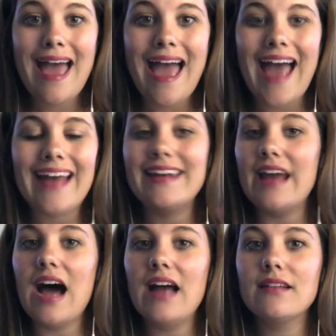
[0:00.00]
and
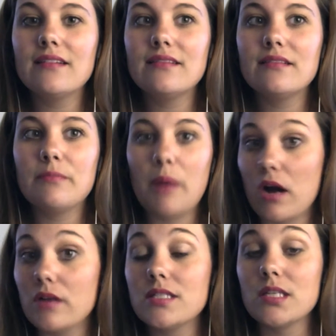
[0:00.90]
not
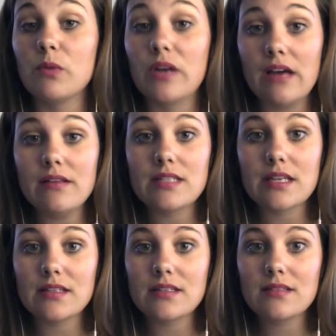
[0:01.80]
part someone
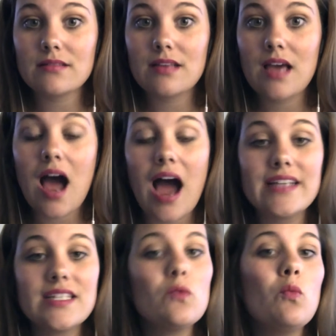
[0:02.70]
else's.
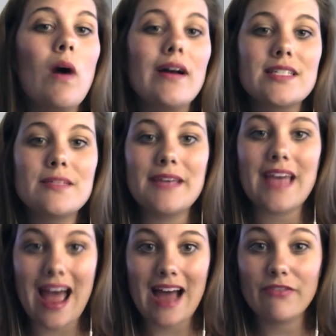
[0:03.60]
I didn't want to be
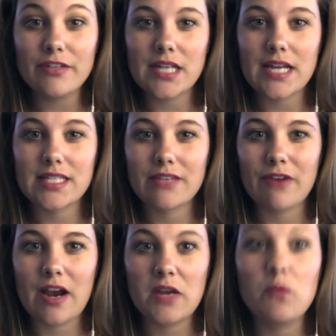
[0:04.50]
advertising
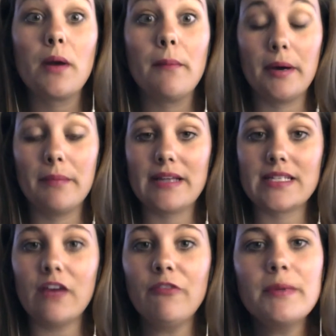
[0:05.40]
for anyone but
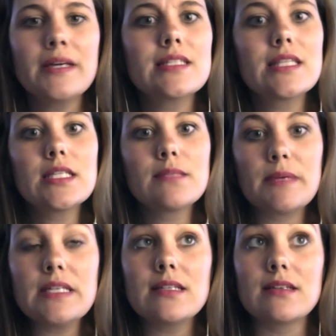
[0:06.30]
myself because this
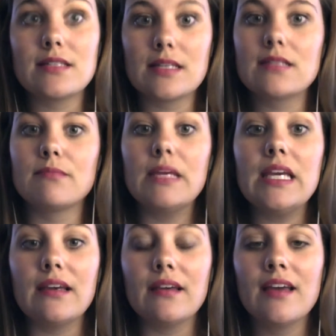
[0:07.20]
business is
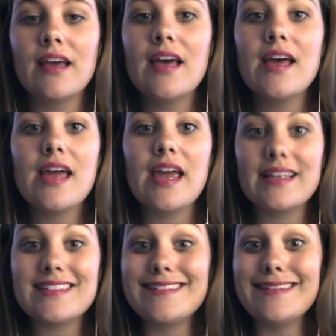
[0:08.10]
me.
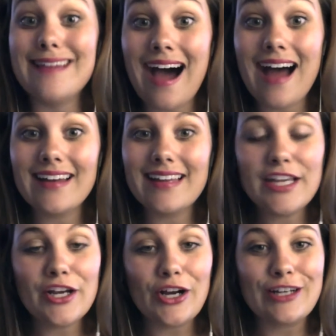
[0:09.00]
It's not
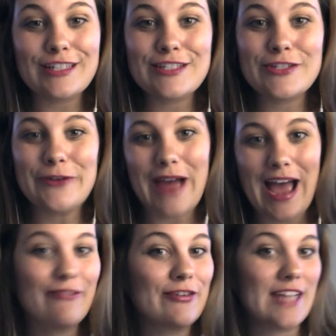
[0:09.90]
here to
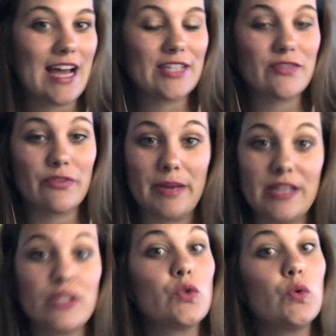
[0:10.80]
advertise for my
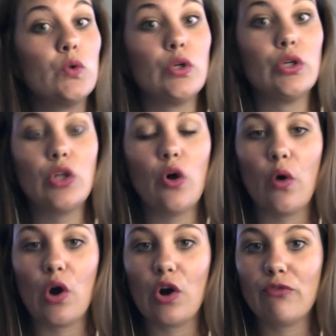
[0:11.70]
school
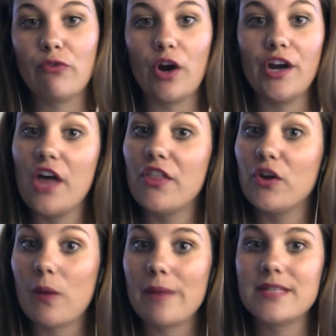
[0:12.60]
or for another
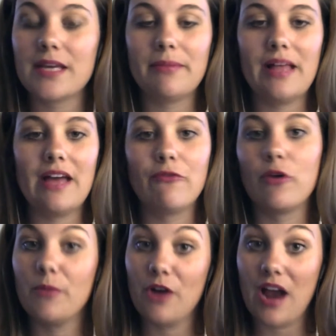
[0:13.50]
website
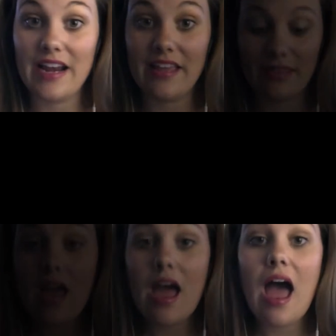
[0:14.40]
platform or anything else
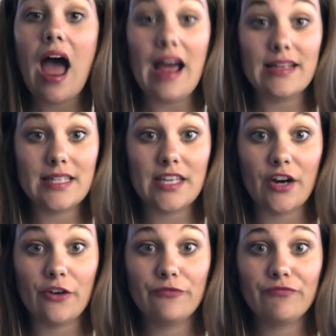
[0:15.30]
like that.
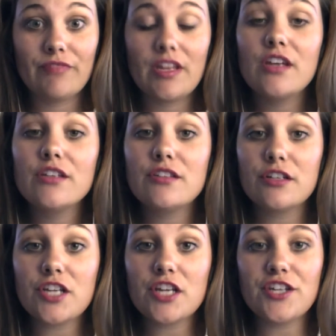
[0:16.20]
SEO,
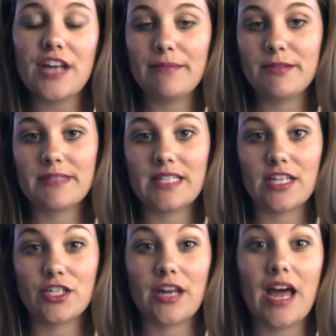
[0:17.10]
search engine
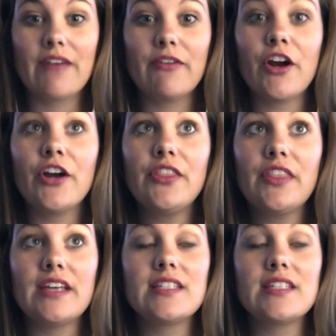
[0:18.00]
optimization. I've heard this